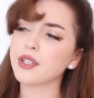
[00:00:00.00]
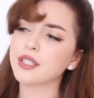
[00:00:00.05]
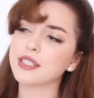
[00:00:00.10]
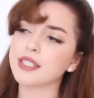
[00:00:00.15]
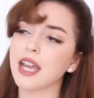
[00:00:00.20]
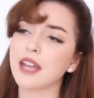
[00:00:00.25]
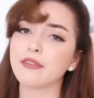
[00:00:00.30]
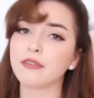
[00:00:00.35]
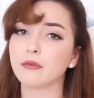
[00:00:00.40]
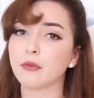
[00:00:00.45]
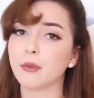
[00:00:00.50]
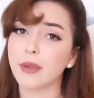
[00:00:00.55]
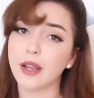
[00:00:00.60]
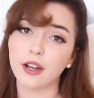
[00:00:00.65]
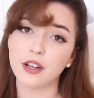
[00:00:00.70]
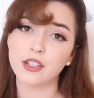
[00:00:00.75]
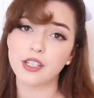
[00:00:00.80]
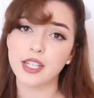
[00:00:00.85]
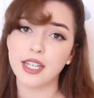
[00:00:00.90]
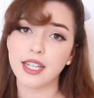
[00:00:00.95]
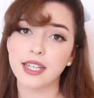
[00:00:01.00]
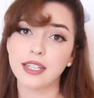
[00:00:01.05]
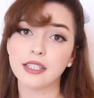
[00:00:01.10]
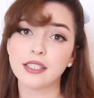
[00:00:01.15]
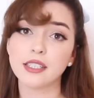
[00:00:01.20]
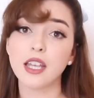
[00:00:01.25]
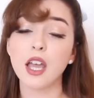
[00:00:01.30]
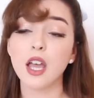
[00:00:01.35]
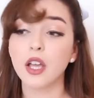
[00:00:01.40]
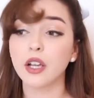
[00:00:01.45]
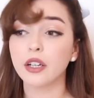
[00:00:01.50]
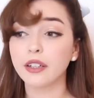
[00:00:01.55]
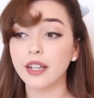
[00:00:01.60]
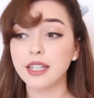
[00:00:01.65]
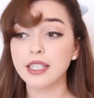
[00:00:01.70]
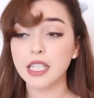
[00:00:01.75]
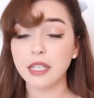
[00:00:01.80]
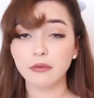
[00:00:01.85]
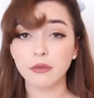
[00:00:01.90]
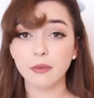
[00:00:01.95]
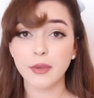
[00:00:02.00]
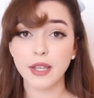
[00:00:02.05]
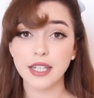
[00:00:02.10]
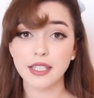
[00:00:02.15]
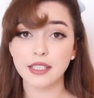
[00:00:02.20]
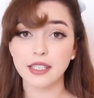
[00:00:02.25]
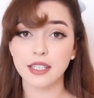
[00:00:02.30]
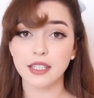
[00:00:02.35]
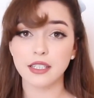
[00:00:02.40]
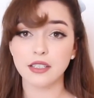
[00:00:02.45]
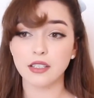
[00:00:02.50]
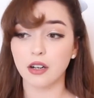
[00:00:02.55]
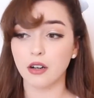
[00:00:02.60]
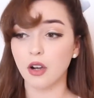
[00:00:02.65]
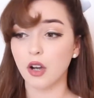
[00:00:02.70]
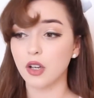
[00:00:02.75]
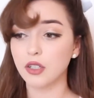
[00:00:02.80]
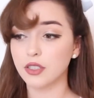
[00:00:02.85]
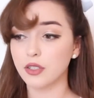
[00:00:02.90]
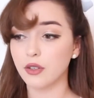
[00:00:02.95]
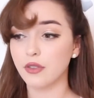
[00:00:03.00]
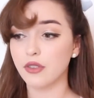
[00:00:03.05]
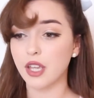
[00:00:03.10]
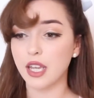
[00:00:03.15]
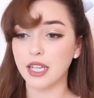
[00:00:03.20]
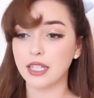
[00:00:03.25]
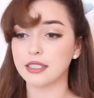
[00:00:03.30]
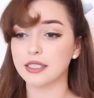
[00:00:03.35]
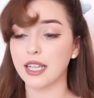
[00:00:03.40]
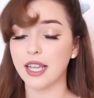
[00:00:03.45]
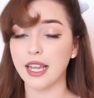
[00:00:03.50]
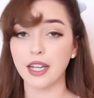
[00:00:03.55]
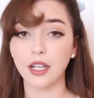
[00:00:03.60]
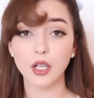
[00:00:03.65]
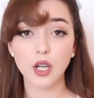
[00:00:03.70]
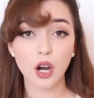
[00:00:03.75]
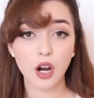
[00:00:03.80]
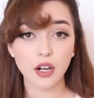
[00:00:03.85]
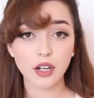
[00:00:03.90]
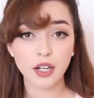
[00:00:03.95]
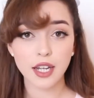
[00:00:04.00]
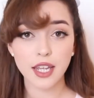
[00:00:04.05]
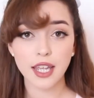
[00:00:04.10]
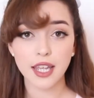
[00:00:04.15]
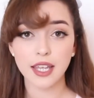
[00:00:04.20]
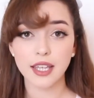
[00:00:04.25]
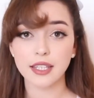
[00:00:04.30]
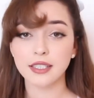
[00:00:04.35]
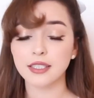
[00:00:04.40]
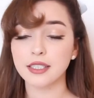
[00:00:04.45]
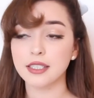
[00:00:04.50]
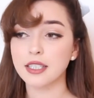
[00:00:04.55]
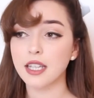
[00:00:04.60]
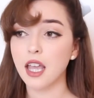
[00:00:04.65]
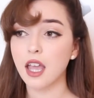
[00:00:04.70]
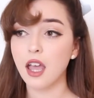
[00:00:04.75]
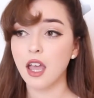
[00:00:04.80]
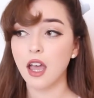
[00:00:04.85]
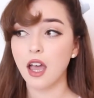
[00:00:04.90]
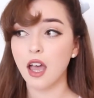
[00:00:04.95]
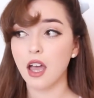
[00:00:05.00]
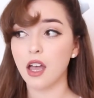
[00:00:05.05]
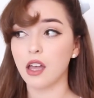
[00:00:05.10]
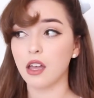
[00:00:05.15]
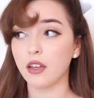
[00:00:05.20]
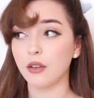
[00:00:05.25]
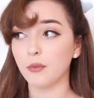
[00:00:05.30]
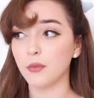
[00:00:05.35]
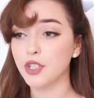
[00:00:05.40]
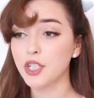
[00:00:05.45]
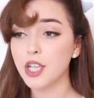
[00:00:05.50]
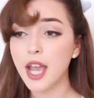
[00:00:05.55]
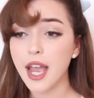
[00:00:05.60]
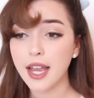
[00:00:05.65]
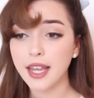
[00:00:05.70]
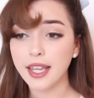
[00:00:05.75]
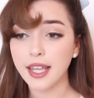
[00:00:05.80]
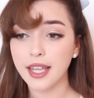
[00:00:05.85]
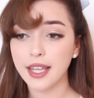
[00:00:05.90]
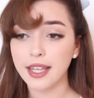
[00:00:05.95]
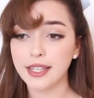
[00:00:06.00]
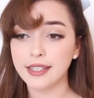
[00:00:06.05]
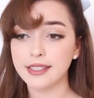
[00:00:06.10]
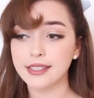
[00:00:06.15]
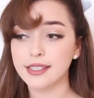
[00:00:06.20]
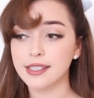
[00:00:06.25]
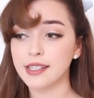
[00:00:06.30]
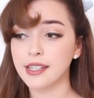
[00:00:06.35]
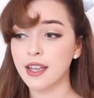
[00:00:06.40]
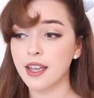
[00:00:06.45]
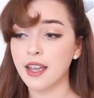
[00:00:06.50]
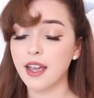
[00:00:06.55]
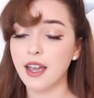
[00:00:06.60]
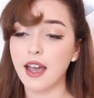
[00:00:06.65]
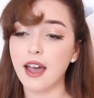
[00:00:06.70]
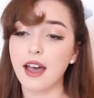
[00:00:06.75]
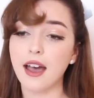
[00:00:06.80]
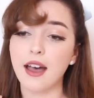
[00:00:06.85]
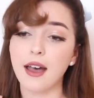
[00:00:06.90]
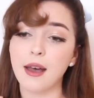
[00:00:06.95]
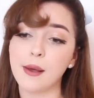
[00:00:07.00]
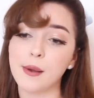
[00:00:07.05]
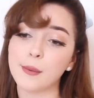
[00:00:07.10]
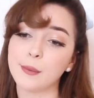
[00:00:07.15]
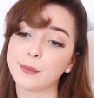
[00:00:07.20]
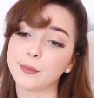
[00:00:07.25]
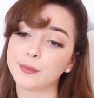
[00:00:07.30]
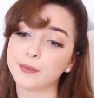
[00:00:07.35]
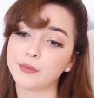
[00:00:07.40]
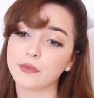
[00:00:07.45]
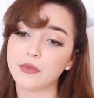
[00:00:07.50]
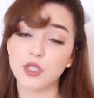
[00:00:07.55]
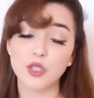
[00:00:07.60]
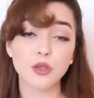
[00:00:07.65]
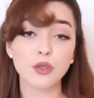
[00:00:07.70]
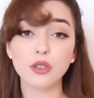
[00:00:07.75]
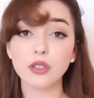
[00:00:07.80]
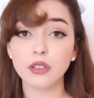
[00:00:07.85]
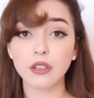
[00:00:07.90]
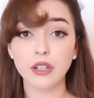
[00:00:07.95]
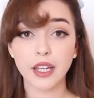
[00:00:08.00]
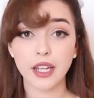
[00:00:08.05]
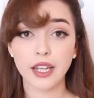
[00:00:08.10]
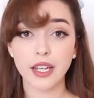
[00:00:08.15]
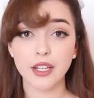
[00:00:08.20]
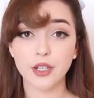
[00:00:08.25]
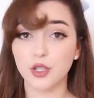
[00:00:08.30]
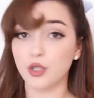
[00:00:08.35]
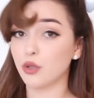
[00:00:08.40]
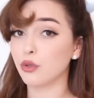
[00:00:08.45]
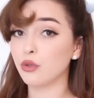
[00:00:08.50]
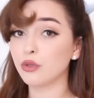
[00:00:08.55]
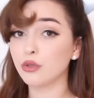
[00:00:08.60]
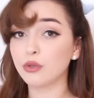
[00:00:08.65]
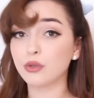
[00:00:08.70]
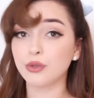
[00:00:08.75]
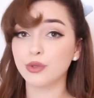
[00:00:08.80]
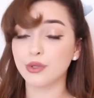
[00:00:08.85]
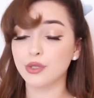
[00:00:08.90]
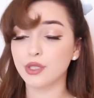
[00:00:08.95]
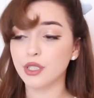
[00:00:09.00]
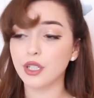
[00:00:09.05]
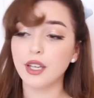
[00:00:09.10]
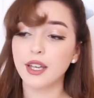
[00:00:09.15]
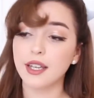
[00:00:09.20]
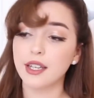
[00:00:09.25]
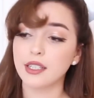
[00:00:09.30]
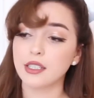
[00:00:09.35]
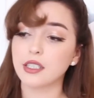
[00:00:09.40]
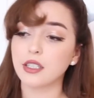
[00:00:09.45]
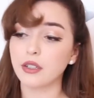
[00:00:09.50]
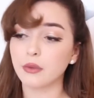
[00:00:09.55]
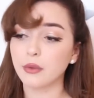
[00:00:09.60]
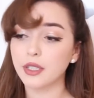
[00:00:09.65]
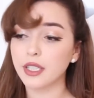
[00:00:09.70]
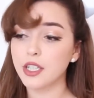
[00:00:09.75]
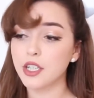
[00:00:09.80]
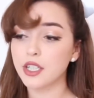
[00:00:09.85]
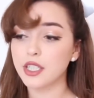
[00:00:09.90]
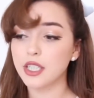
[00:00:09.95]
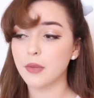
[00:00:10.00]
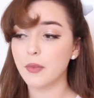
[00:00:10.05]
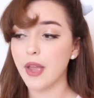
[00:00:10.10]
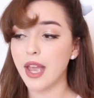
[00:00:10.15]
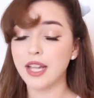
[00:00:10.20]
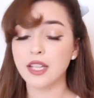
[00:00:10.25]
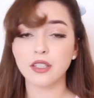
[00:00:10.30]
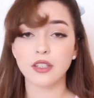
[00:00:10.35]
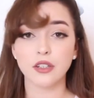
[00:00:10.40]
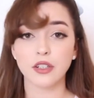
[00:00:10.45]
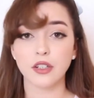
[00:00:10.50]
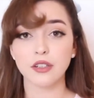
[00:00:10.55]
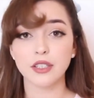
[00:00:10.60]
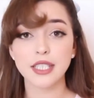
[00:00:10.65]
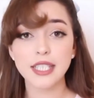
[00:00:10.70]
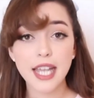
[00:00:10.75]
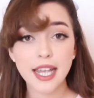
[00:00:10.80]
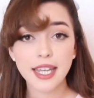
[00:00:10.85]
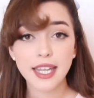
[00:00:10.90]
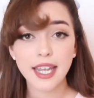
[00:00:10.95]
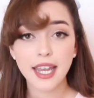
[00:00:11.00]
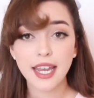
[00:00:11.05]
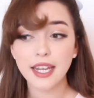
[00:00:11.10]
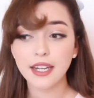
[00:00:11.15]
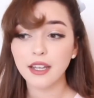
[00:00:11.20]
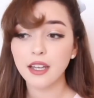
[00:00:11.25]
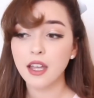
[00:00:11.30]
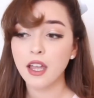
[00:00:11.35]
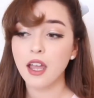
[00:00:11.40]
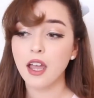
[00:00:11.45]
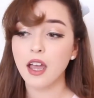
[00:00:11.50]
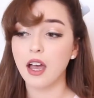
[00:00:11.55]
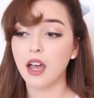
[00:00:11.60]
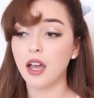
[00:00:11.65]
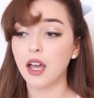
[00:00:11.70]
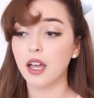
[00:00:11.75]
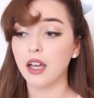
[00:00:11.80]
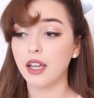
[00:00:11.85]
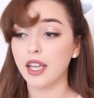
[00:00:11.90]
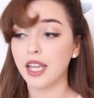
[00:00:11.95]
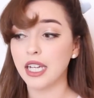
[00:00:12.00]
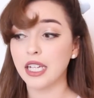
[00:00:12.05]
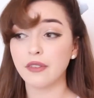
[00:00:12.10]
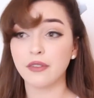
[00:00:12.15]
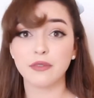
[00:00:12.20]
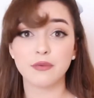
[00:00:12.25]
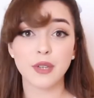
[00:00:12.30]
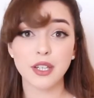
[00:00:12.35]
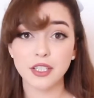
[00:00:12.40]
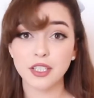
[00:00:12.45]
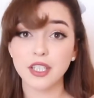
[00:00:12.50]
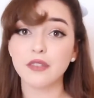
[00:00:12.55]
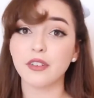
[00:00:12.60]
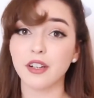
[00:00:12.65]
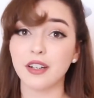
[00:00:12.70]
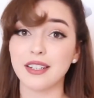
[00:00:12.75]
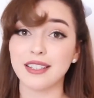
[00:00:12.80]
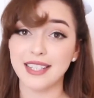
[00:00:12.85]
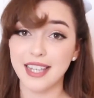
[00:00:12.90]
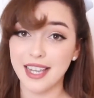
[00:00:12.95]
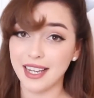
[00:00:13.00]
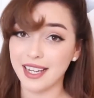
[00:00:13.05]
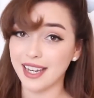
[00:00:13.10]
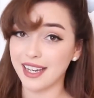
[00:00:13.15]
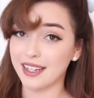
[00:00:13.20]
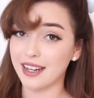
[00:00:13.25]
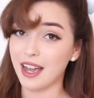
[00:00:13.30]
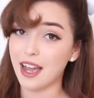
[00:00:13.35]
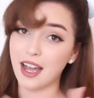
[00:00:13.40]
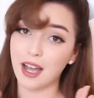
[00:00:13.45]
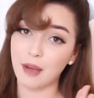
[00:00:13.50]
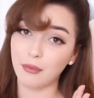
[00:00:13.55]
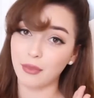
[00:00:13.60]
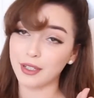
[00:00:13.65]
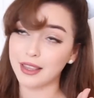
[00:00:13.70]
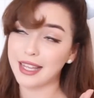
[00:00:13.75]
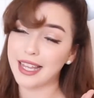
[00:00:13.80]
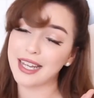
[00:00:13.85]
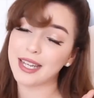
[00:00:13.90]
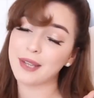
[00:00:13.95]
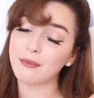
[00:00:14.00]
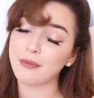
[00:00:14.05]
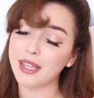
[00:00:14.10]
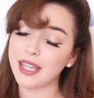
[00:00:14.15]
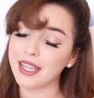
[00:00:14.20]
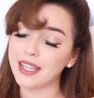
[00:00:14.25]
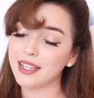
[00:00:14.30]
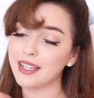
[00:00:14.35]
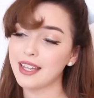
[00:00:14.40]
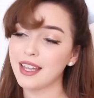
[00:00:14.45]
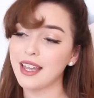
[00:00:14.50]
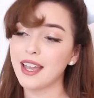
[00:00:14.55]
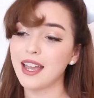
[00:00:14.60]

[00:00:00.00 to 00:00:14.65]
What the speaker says: aside from a pair of jeans, great staple pieces are also things like cardigans, jackets, jewelry, shoes. So it really just depends on your decade, and especially if you're a decade hopper like me.